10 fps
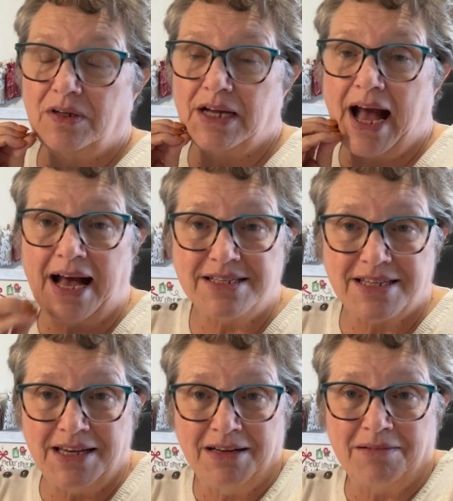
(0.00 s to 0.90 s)

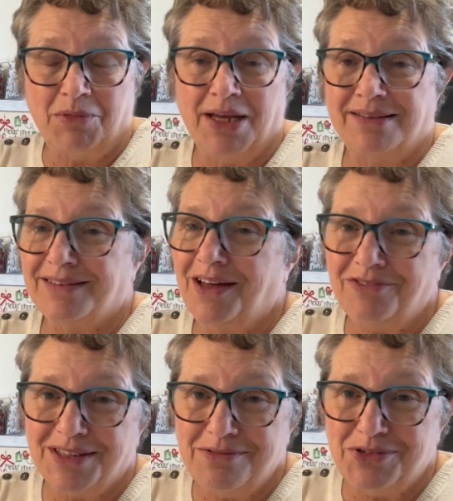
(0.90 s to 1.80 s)
asking my
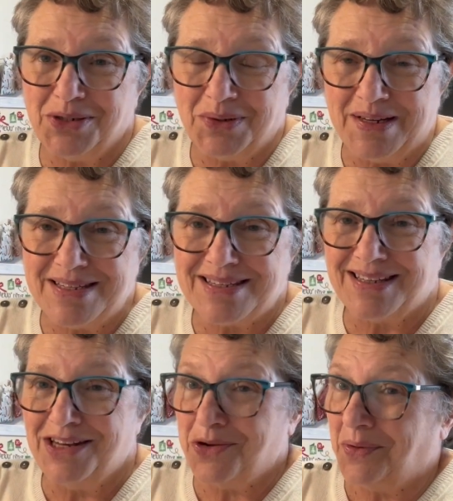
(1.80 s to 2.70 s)
lovely viewers,
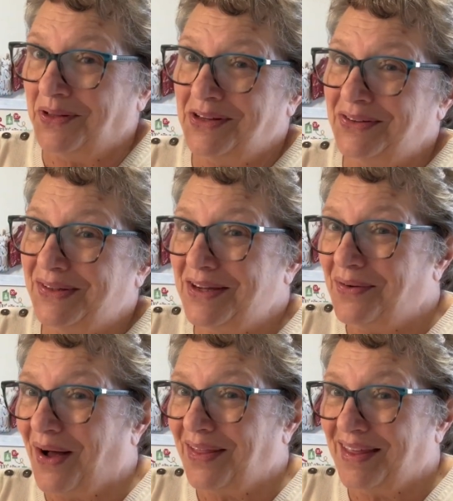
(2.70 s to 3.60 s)
and you all know who you
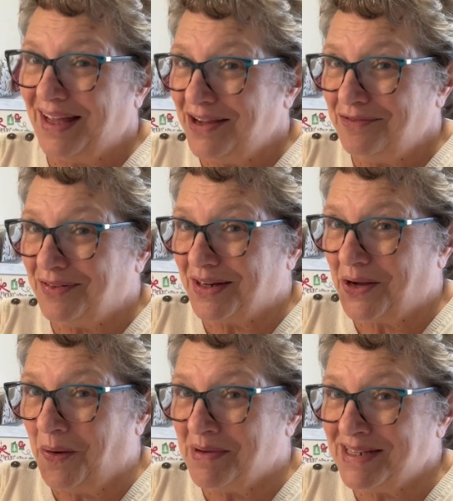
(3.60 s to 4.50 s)
are, thank you for
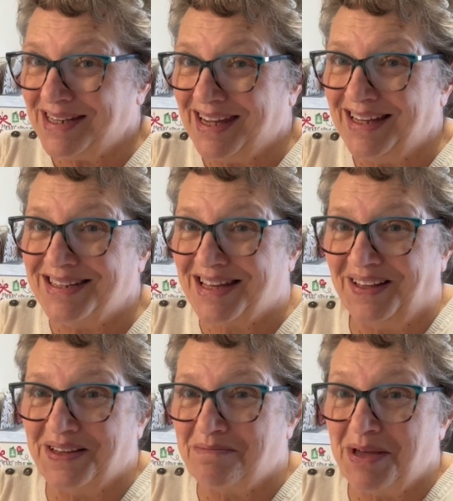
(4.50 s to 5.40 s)
commenting and
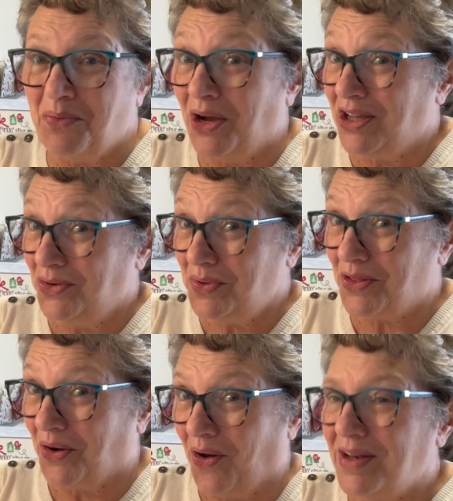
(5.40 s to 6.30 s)
telling me what you
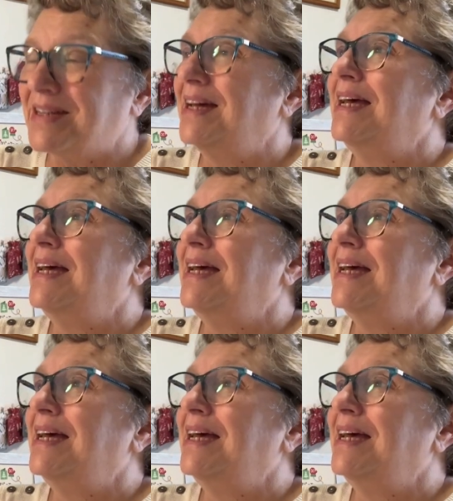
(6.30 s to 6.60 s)
thought.